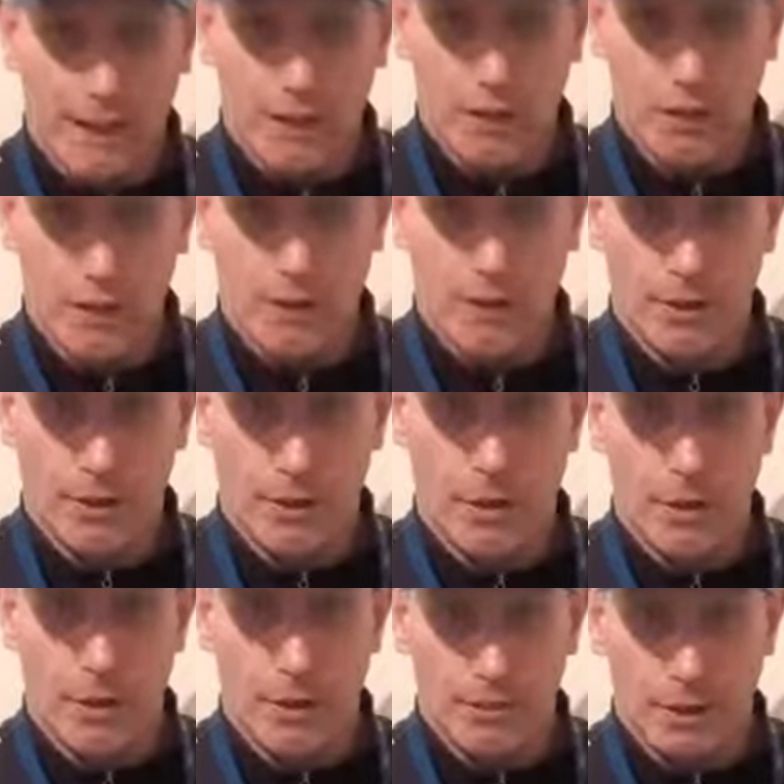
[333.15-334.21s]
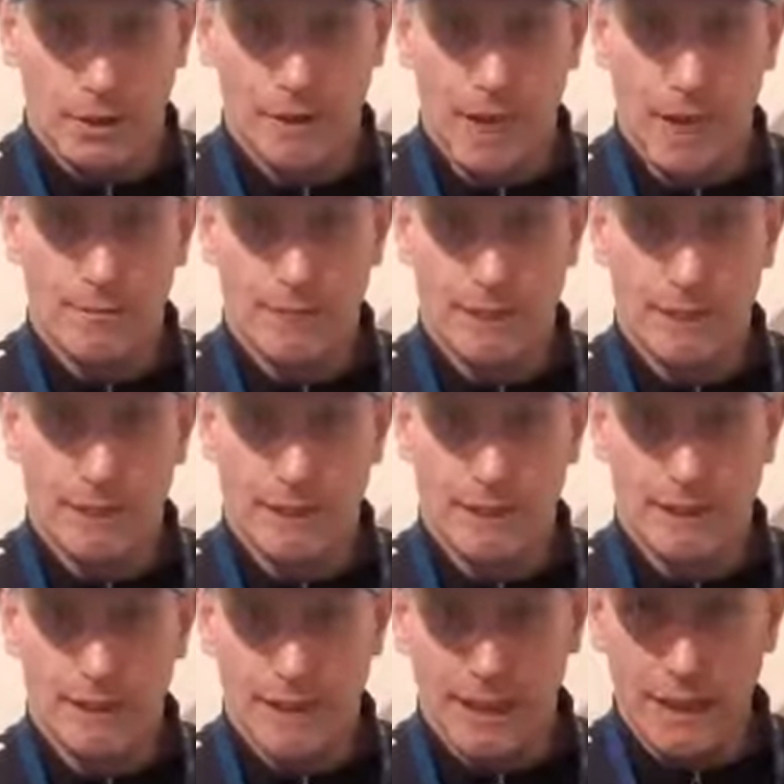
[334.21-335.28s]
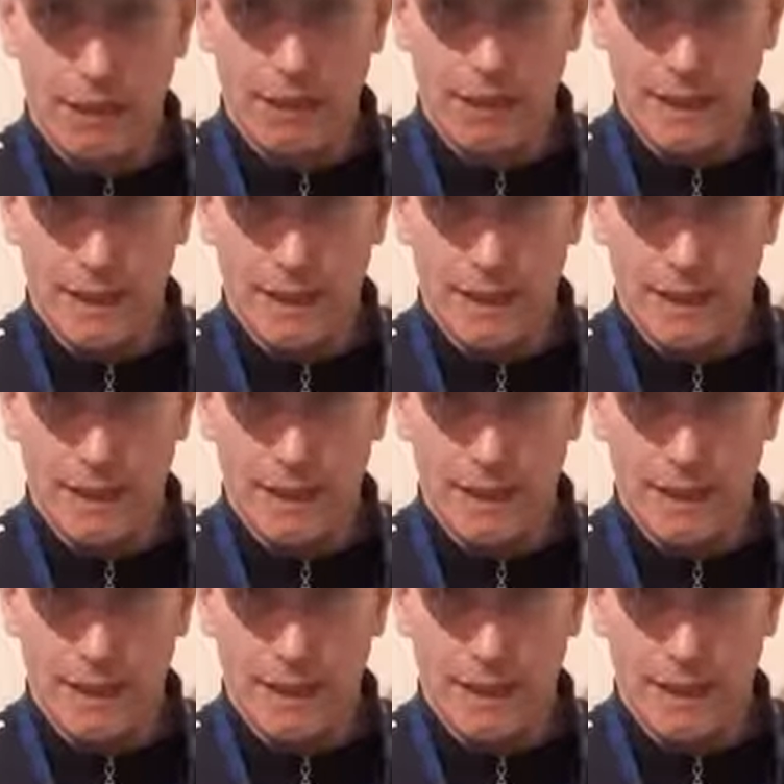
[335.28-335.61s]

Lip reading: there is common law. And what's happening here is your legal